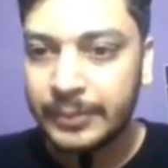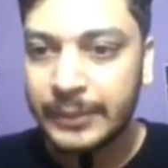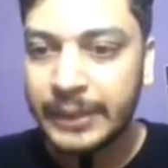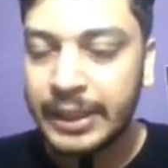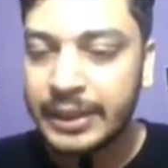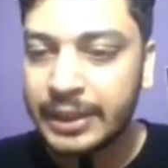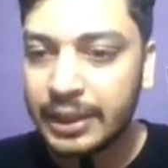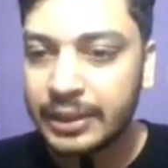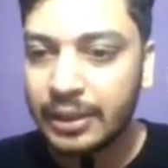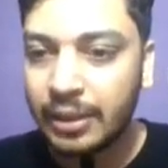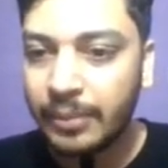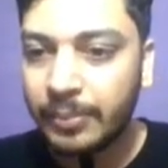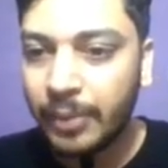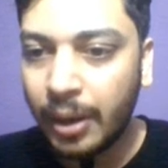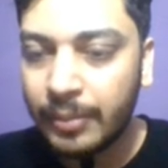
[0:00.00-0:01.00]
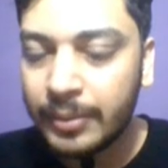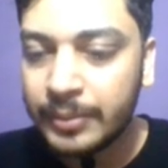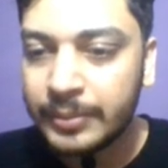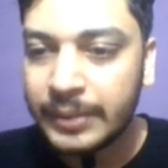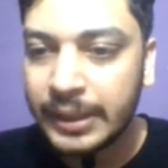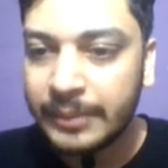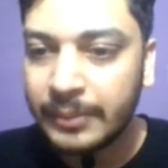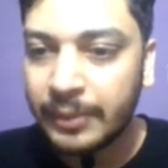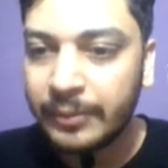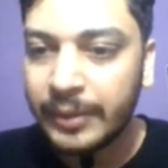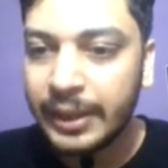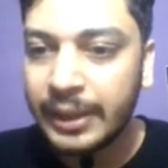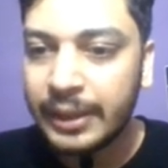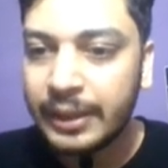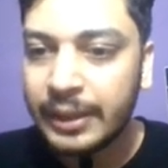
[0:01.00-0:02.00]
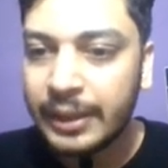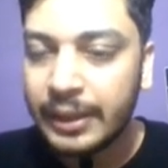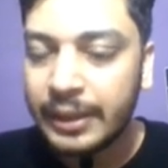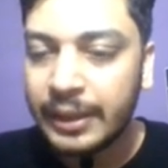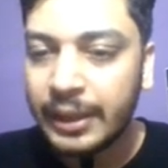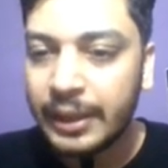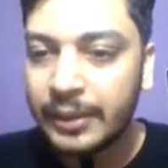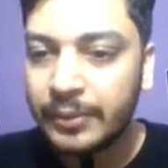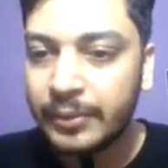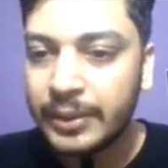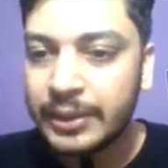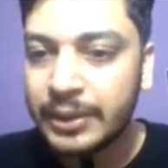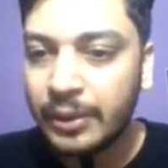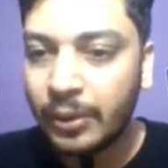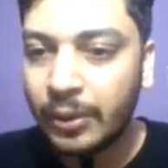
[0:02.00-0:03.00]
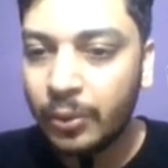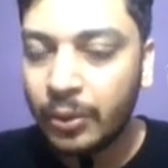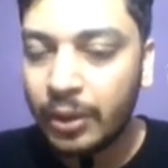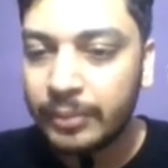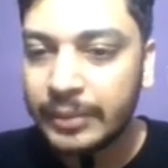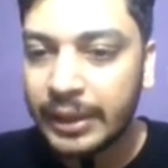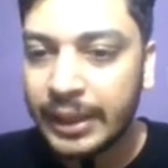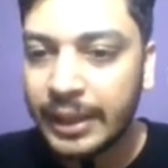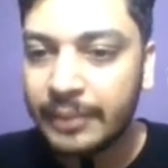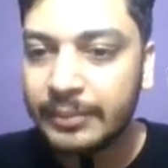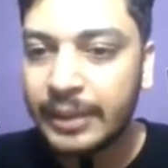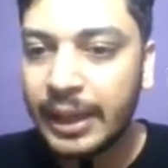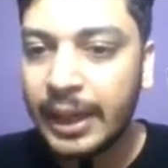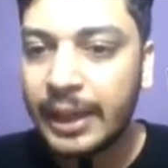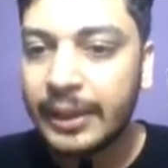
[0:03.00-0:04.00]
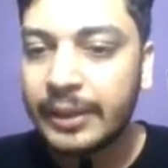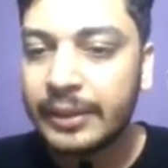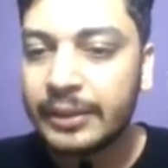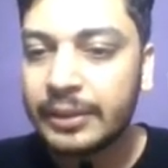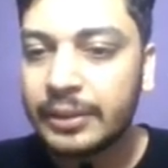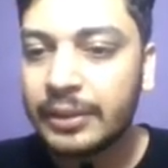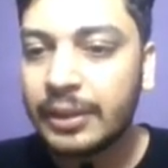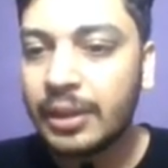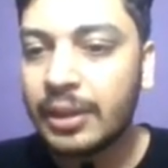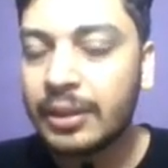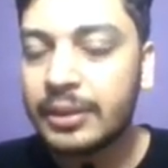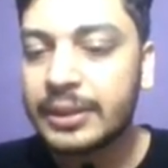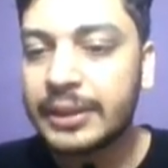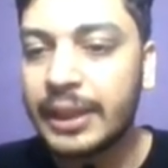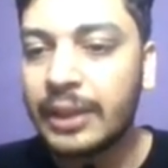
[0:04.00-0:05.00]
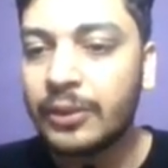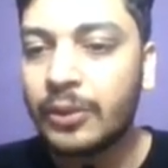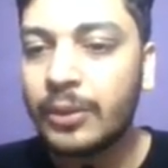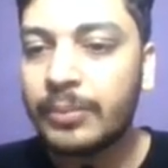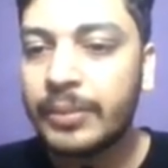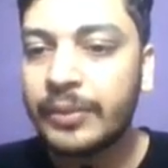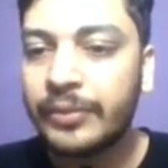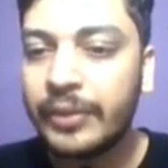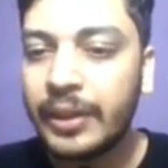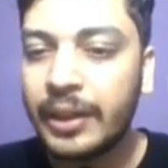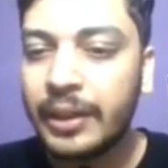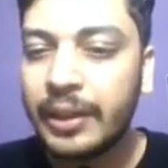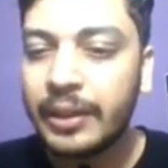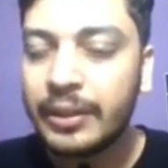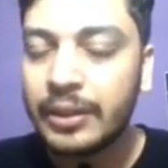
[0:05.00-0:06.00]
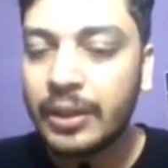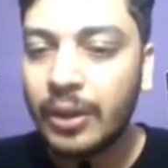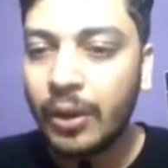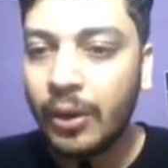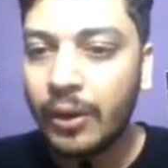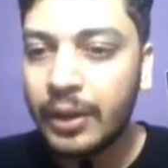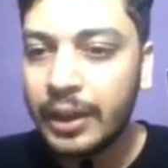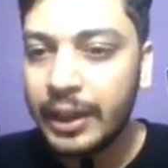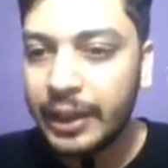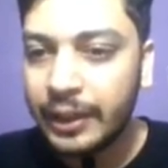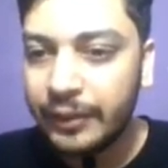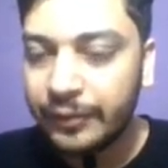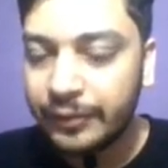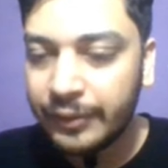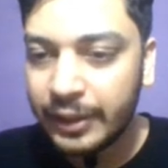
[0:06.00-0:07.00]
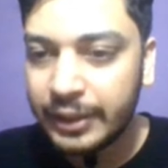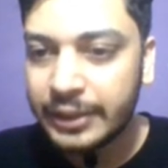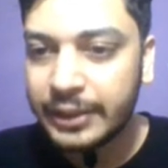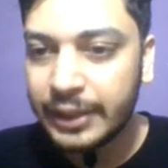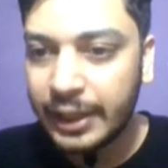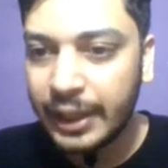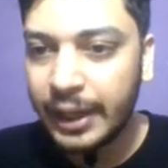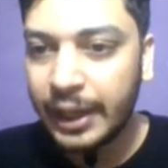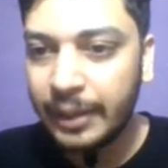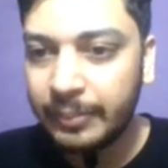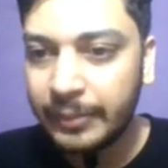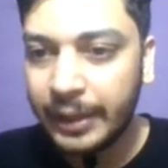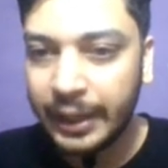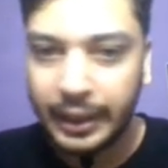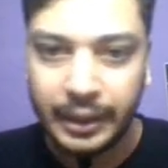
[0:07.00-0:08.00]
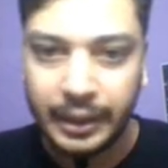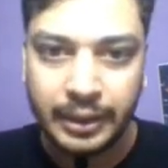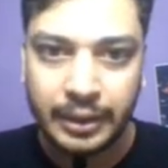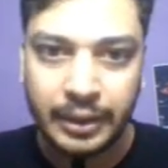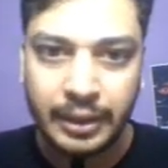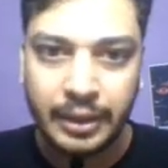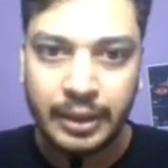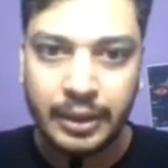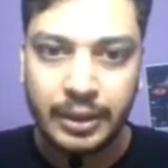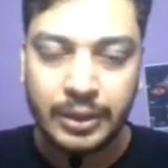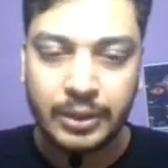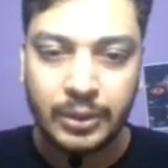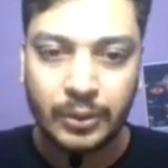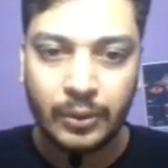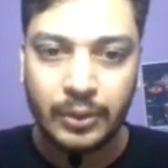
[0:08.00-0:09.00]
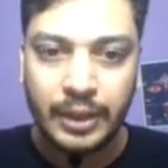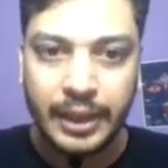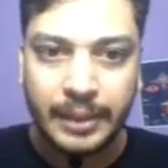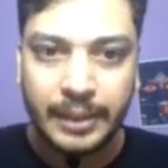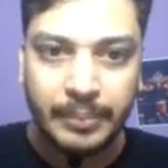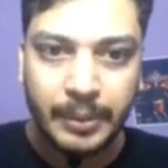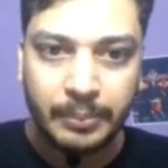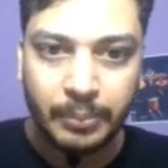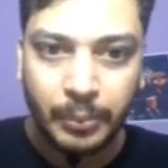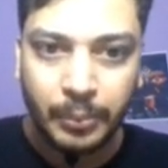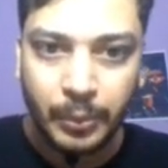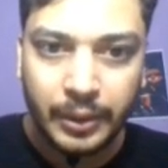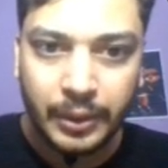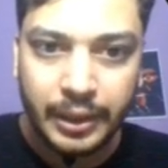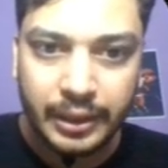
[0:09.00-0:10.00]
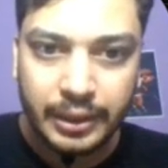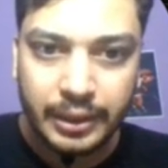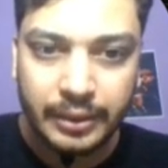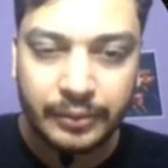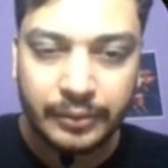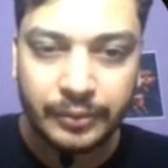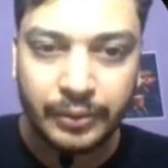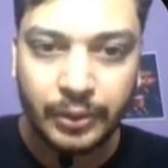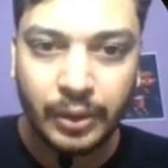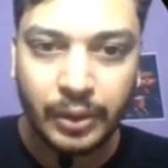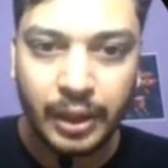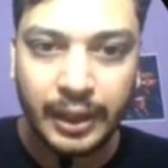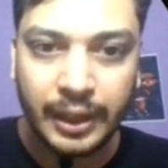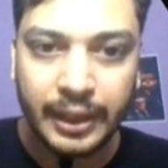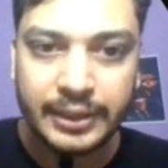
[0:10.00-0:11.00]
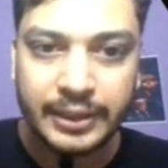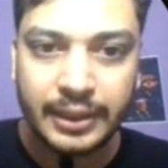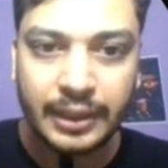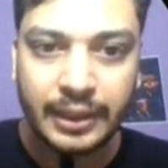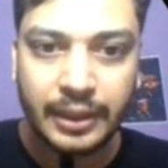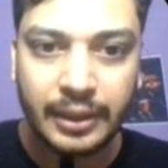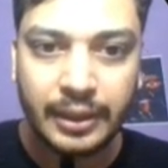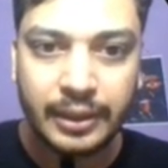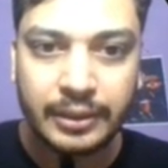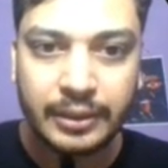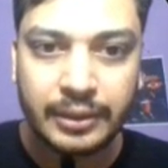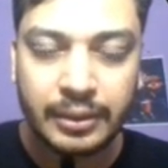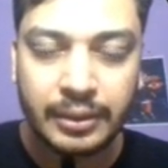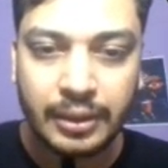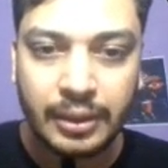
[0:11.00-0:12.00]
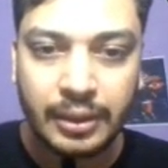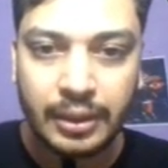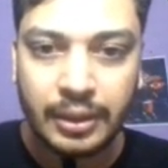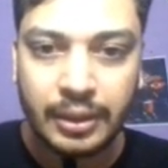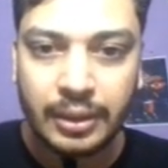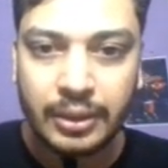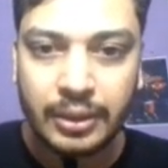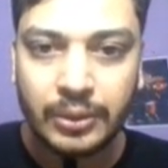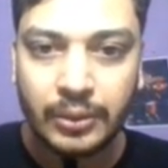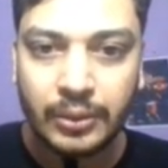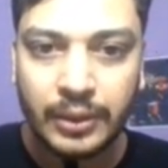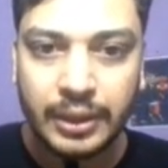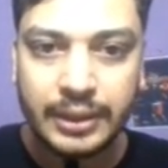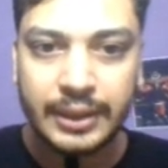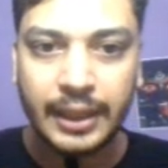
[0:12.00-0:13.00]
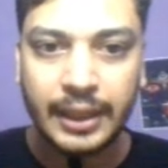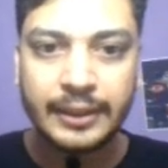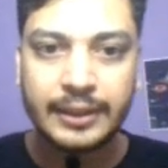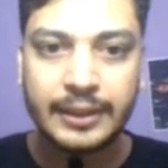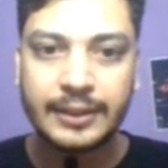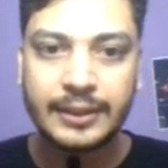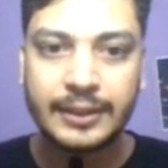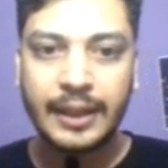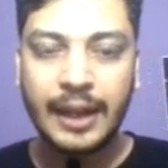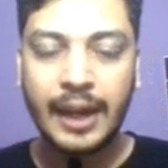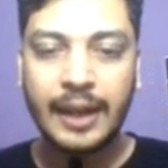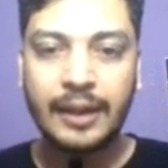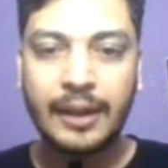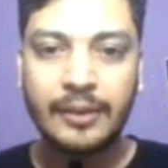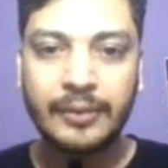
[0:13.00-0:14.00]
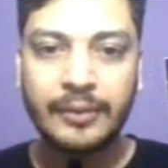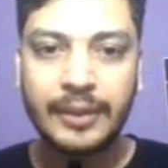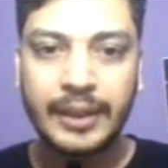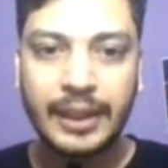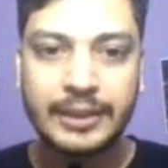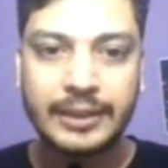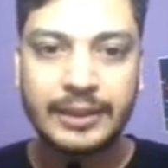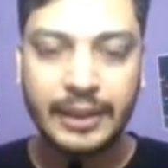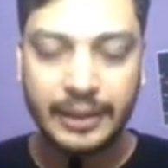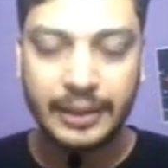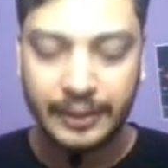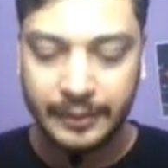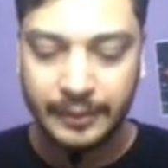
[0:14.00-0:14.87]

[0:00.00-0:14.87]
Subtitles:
discussion of problem statement, it was the rule of the game that the cell could be filled only if it's empty. So let me put few condition here. So inside this click handler, we can say